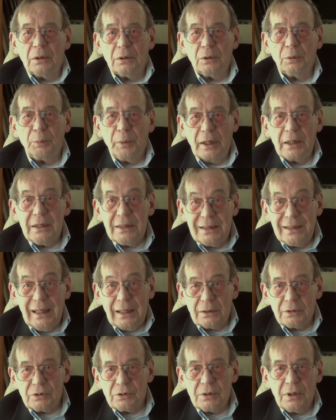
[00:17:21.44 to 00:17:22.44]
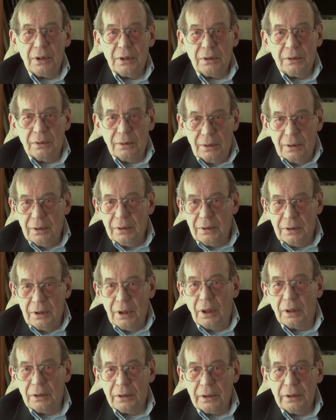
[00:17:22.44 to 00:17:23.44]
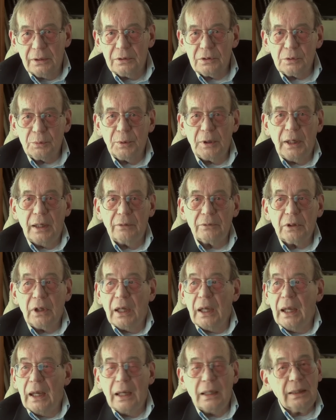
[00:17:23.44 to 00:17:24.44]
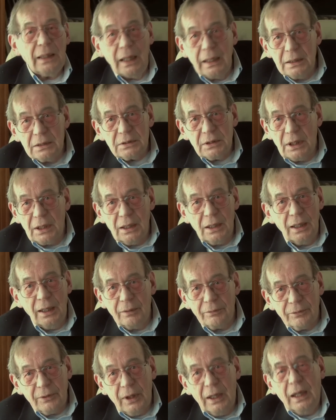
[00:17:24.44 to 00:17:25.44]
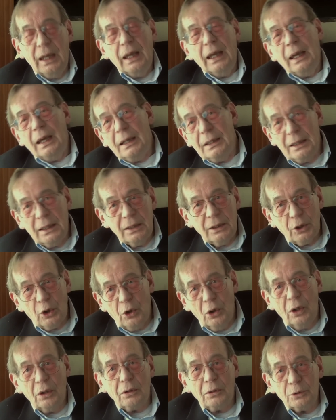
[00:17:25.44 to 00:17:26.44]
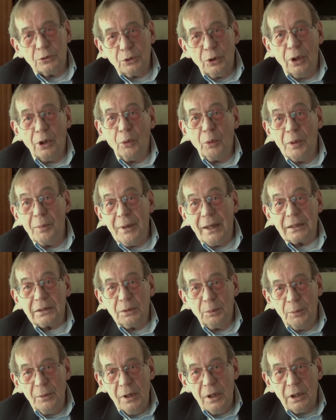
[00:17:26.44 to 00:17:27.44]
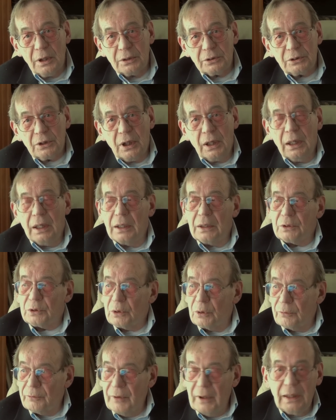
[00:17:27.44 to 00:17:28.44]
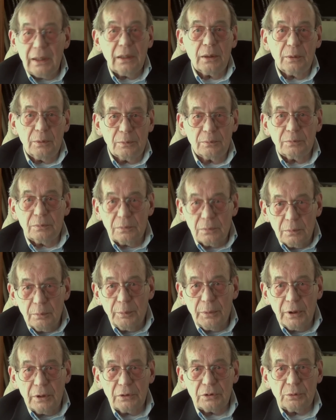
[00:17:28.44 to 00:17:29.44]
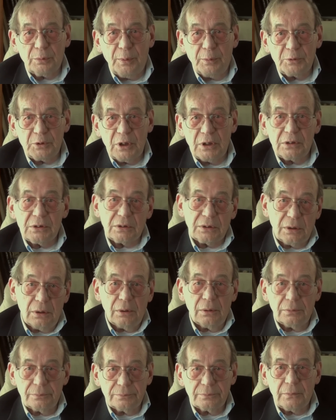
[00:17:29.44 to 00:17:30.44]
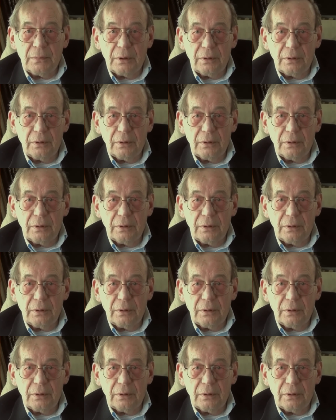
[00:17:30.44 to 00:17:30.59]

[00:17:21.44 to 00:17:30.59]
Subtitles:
to pay the debts that the young kinsmen have, and that isn't enough, and then the call goes all the way back to Mars. So finally, Beelzebub says, you know,